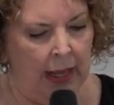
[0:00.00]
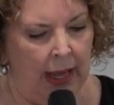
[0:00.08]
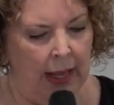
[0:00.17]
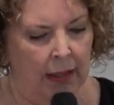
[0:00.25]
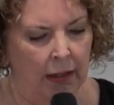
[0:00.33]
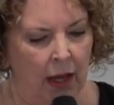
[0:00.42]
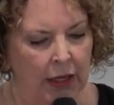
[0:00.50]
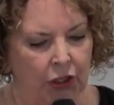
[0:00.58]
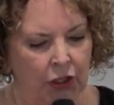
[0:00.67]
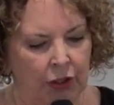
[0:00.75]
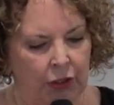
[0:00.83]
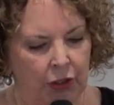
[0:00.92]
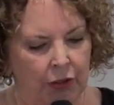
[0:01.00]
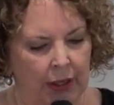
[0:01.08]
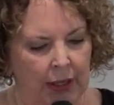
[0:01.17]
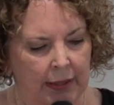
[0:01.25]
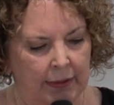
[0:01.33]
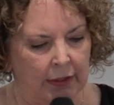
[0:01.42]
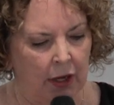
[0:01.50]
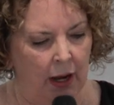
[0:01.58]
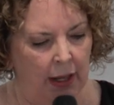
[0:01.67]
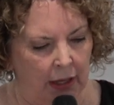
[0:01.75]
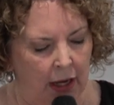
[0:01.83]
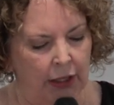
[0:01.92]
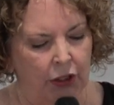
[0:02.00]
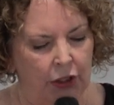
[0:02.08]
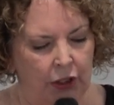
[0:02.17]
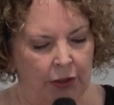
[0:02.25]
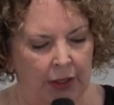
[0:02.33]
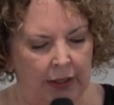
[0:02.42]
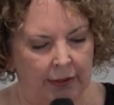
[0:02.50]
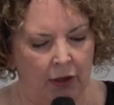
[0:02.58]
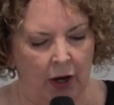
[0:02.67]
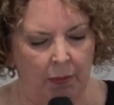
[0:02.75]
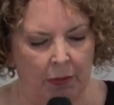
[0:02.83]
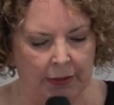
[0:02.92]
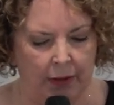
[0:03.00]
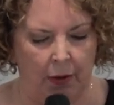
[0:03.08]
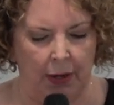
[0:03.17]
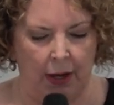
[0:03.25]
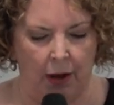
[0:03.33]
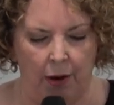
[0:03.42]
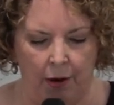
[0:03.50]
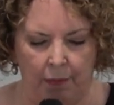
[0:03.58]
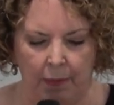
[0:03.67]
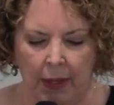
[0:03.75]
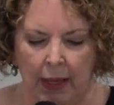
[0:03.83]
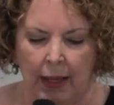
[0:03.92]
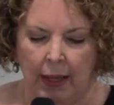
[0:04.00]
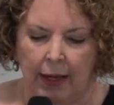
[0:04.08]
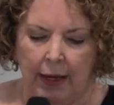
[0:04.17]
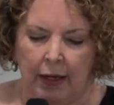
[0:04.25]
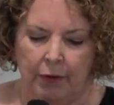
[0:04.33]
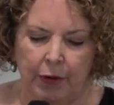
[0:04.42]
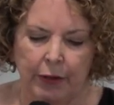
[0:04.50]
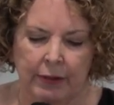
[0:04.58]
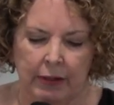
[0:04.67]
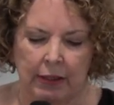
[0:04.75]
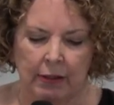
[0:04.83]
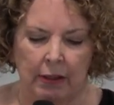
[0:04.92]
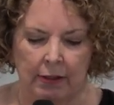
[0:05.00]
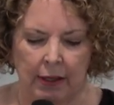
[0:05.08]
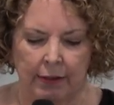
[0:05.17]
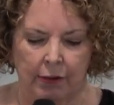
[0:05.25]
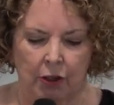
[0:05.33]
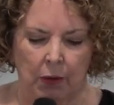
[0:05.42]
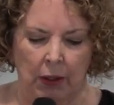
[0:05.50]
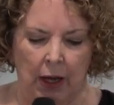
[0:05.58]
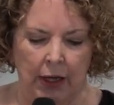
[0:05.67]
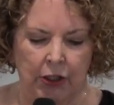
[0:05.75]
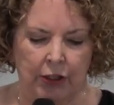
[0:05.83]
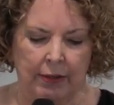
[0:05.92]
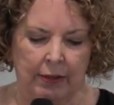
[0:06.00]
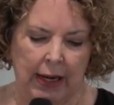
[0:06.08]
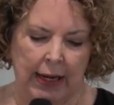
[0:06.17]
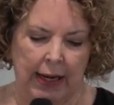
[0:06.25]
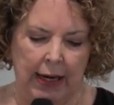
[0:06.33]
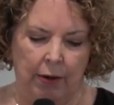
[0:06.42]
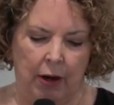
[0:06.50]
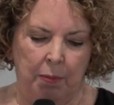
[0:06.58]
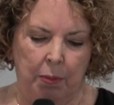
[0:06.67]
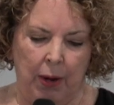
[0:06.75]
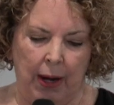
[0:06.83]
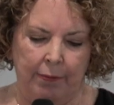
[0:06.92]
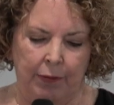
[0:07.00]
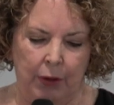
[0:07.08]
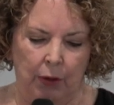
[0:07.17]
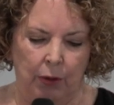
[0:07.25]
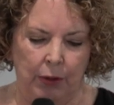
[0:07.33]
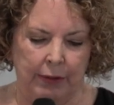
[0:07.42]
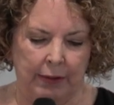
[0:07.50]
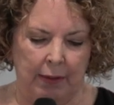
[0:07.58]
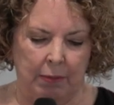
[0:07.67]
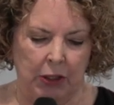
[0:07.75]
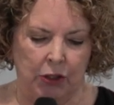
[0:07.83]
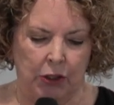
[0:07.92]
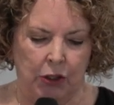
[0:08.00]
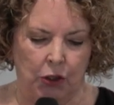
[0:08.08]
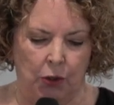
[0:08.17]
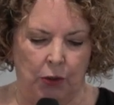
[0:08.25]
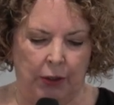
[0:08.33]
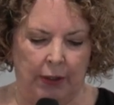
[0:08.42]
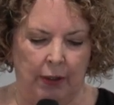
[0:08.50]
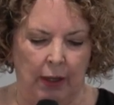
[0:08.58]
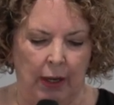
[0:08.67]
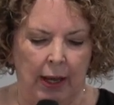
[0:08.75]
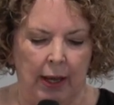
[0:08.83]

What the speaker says: And Elijah knew that his time was going home. In verse 6, he says to Elisha, "Stay here, I pray, for the Lord has sent me to the Jordan."